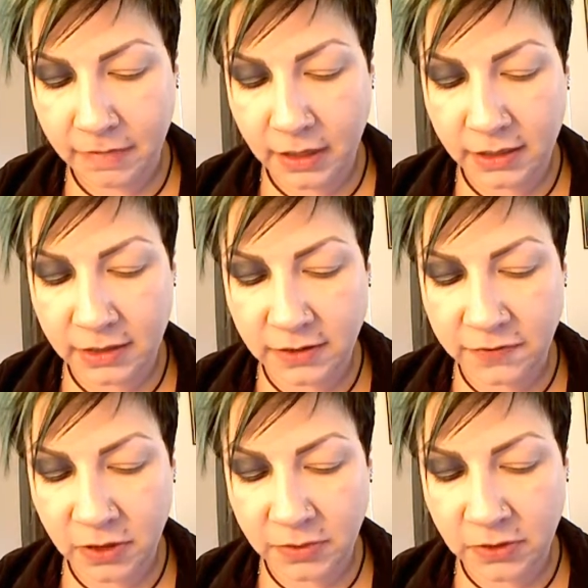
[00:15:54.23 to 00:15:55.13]
Because it's
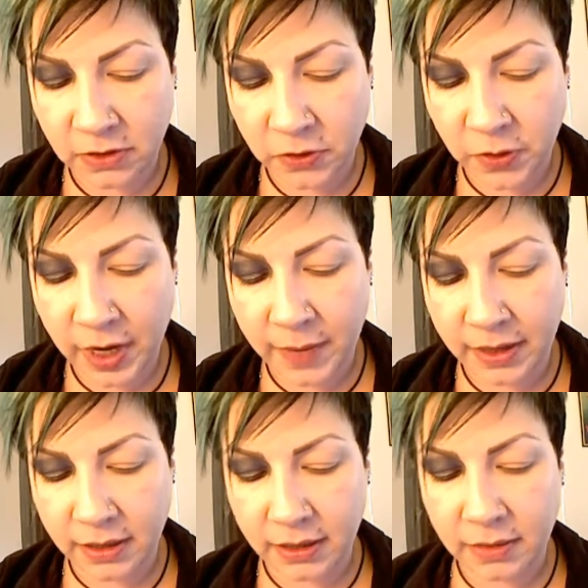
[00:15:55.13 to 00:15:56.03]
firm, so it'll grab
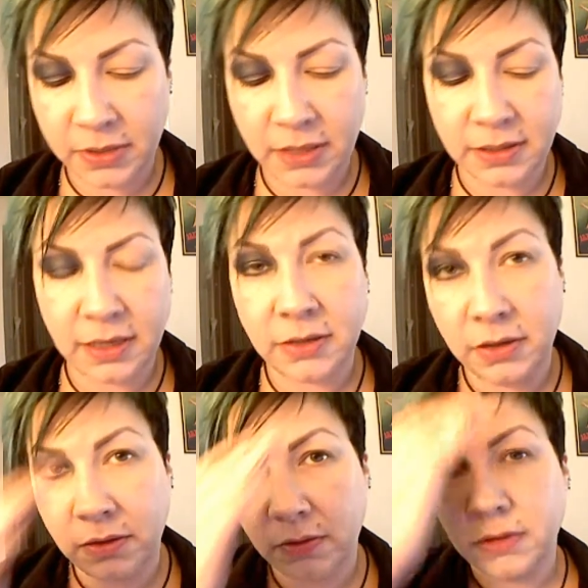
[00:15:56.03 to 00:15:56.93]
it, but it's
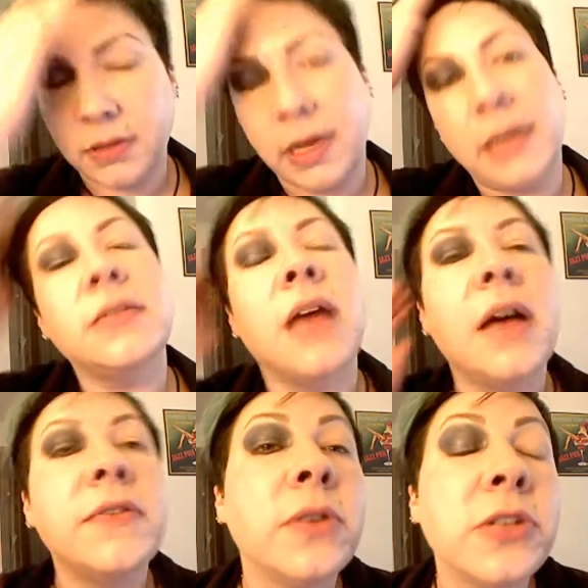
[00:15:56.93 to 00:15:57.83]
also kind of
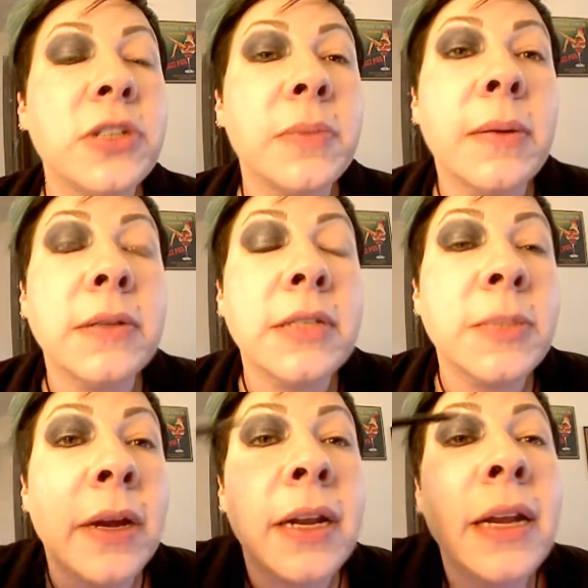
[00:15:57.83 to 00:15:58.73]
soft, so it should be able to
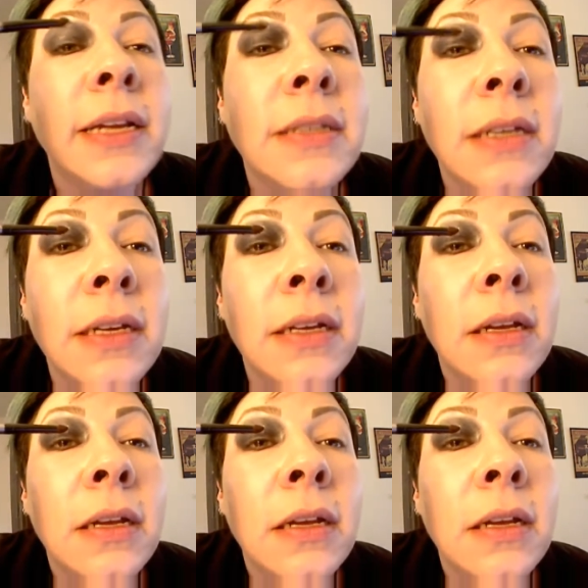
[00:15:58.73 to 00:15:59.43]
spread it nicely.